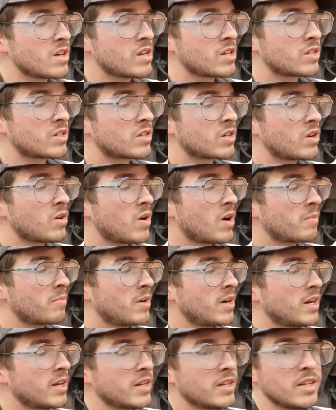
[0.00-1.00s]
So on
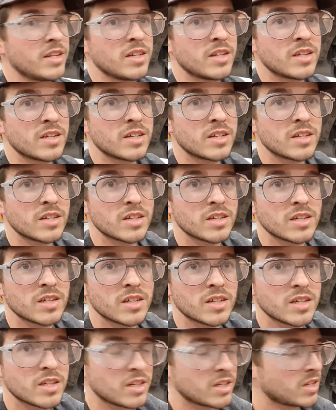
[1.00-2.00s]
mine,
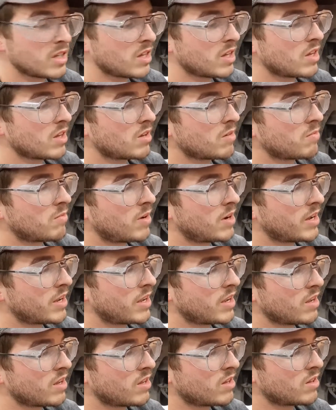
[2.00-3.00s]

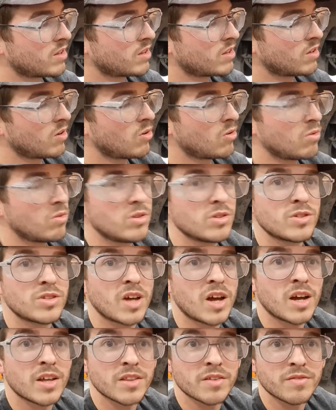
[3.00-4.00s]
the holes
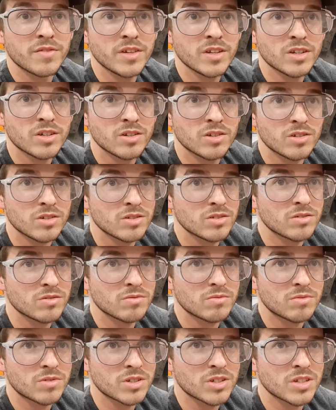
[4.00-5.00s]
on the vehicle
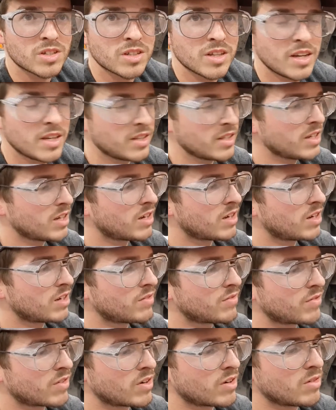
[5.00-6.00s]
were slightly off
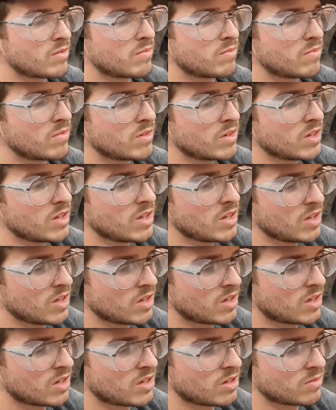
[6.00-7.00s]
from
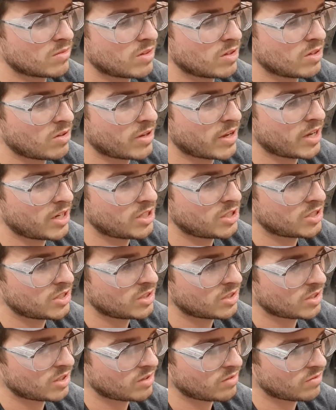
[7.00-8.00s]
the locations
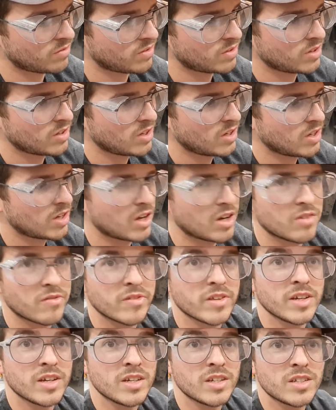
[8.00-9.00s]
of
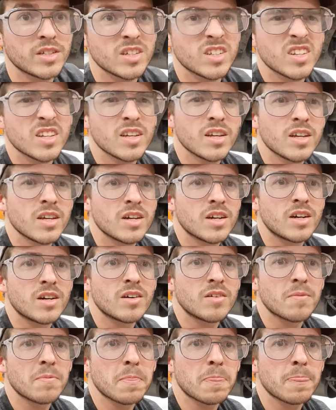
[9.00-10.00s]
these,
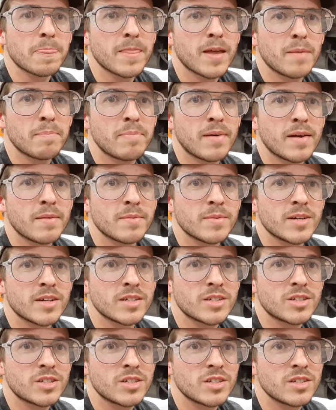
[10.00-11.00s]
not by
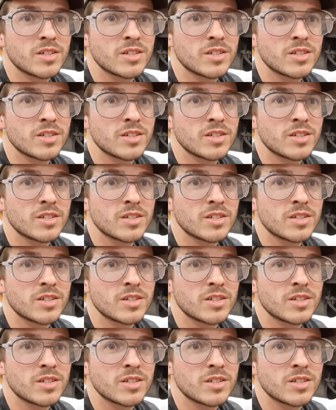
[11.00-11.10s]
much.